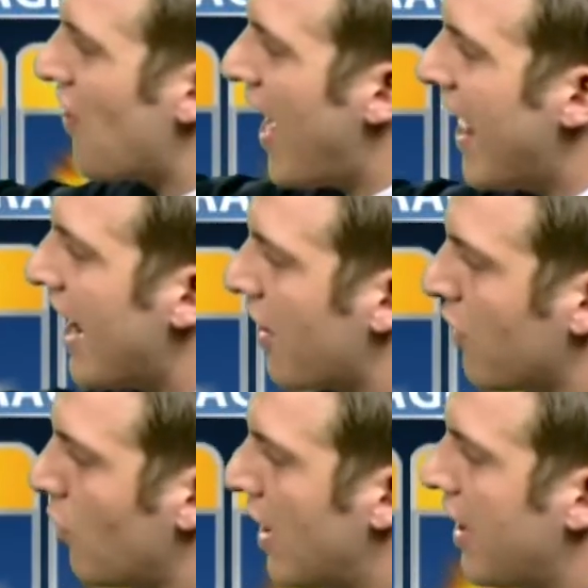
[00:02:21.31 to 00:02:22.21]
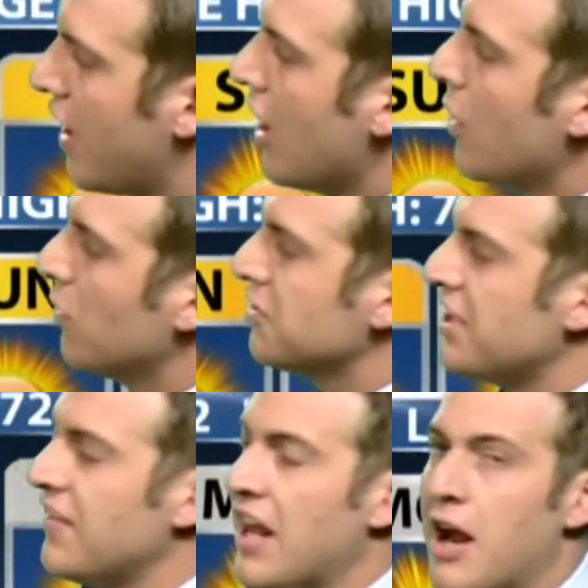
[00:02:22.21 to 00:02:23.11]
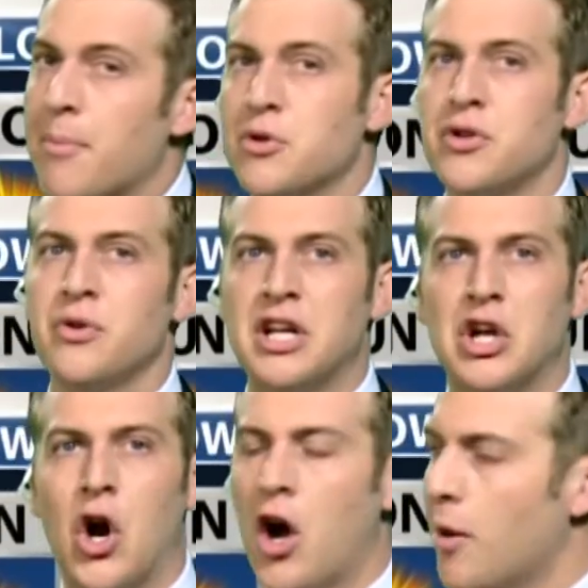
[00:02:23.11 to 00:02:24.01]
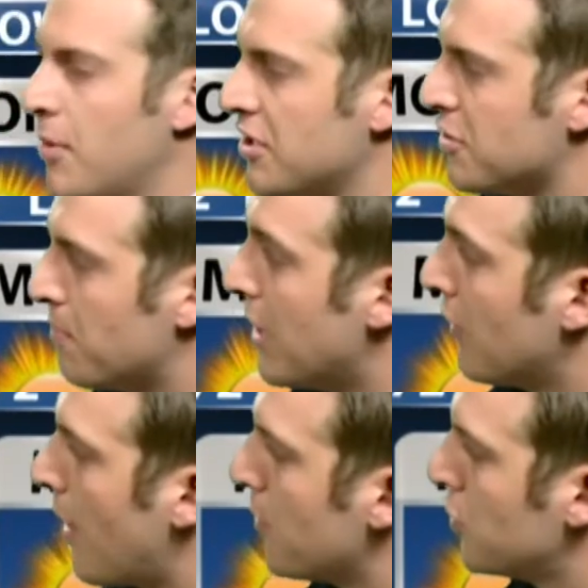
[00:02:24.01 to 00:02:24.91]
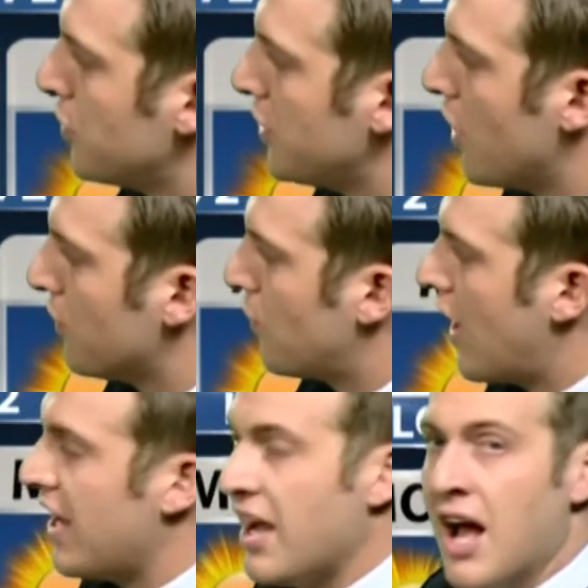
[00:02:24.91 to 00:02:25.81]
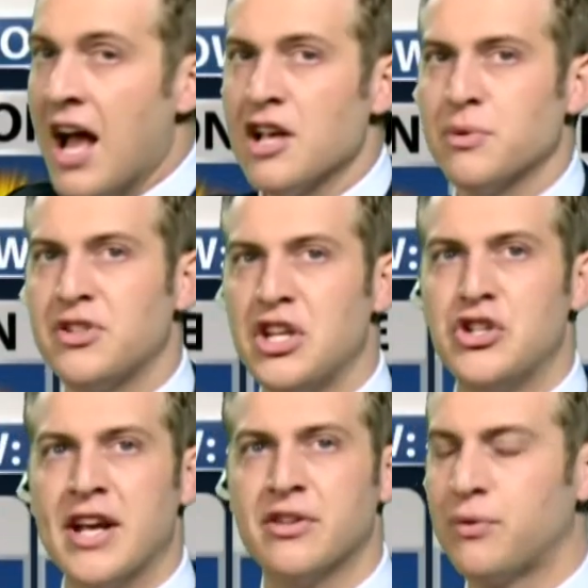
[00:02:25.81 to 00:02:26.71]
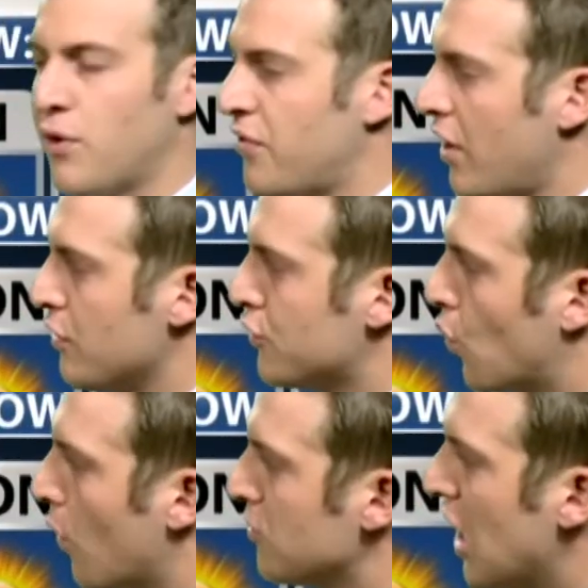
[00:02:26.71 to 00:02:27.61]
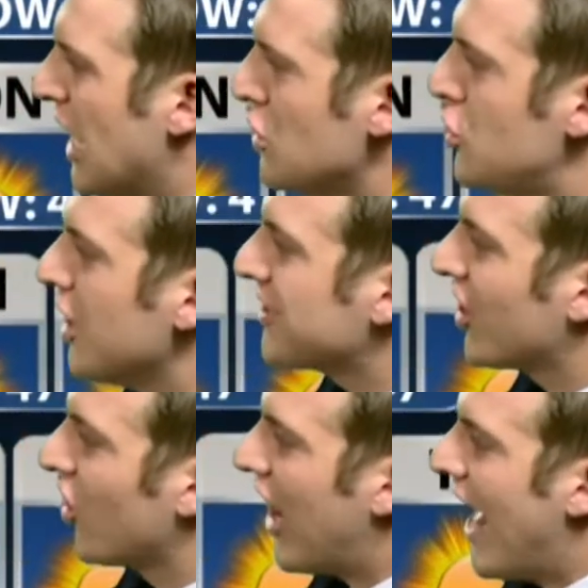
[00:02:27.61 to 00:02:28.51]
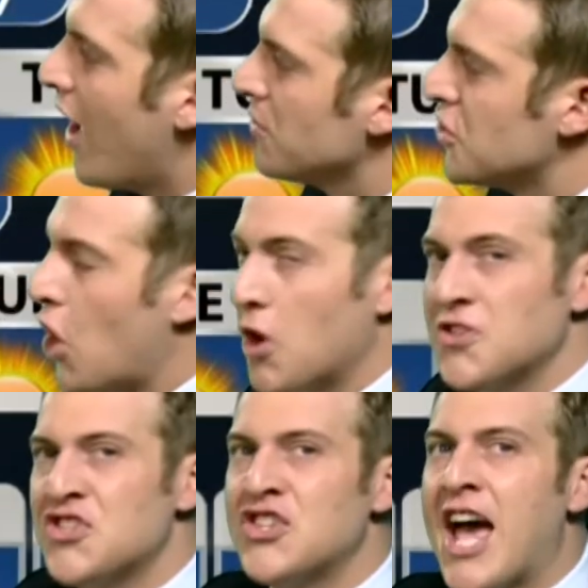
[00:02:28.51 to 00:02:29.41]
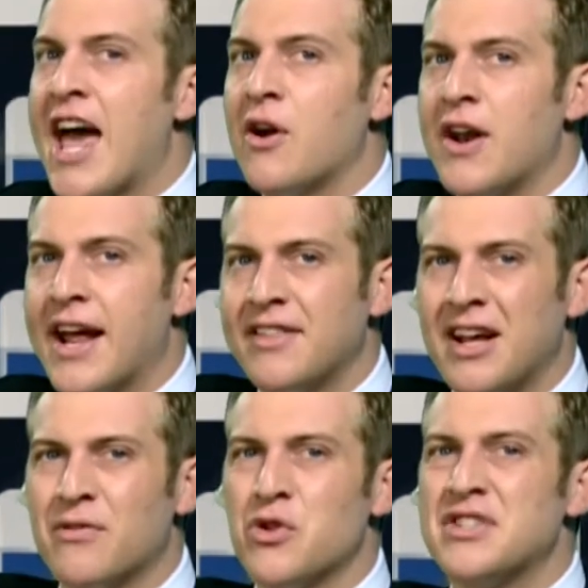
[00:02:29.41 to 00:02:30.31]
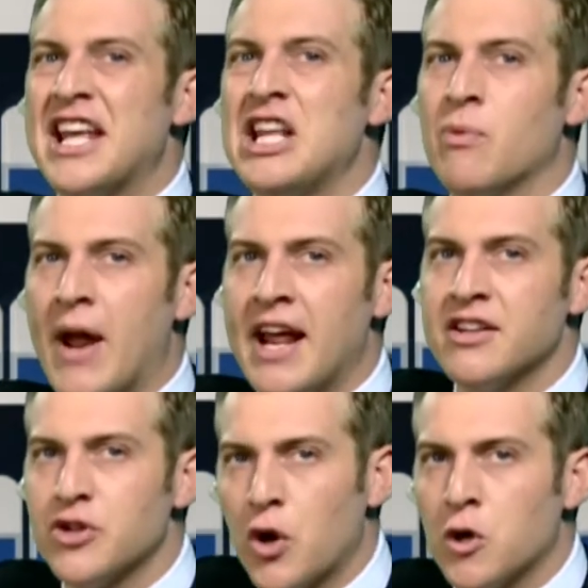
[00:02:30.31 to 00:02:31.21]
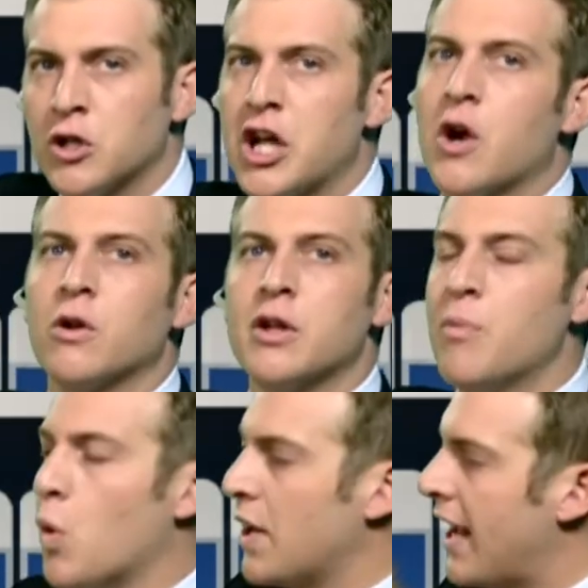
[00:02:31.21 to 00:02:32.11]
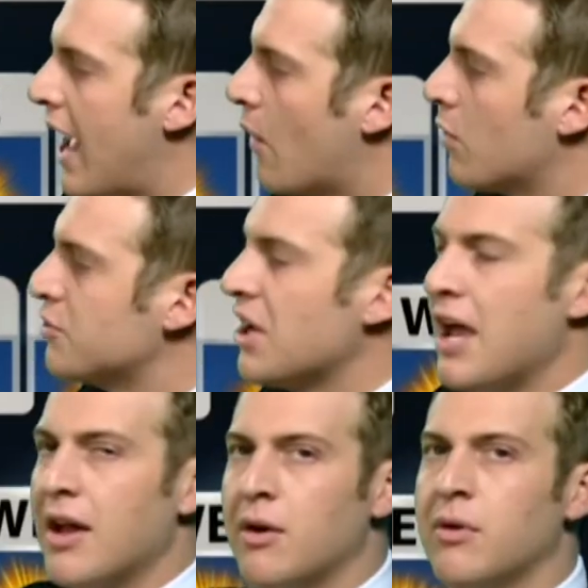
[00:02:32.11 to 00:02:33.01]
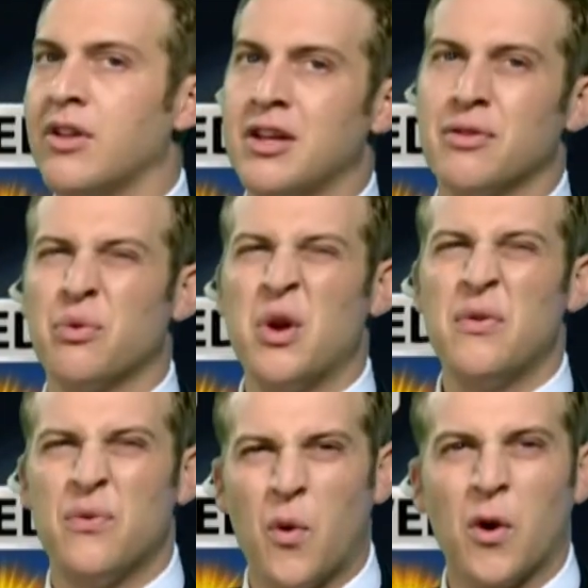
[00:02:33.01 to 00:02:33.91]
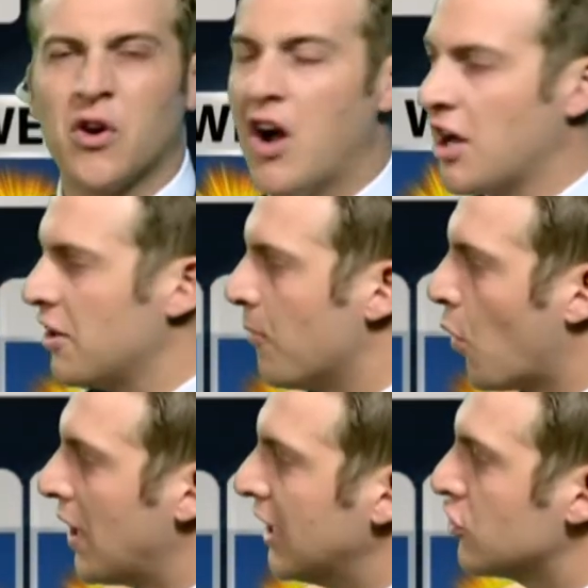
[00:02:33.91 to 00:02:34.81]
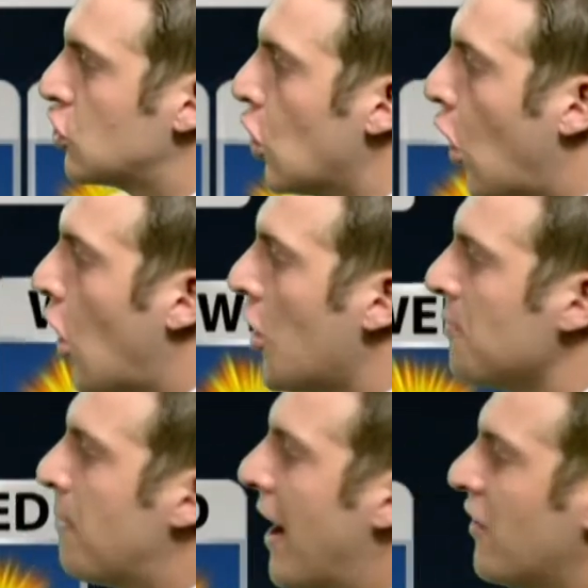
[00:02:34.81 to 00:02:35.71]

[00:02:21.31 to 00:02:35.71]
that out of the way, we'll see that opportunity gone. But it's a better opportunity on Friday as we see chances for thunderstorms. Just clouds on Saturday. I think if there's any rain, it's early morning hours. Really 3, 4 o'clock in the morning. It's gone by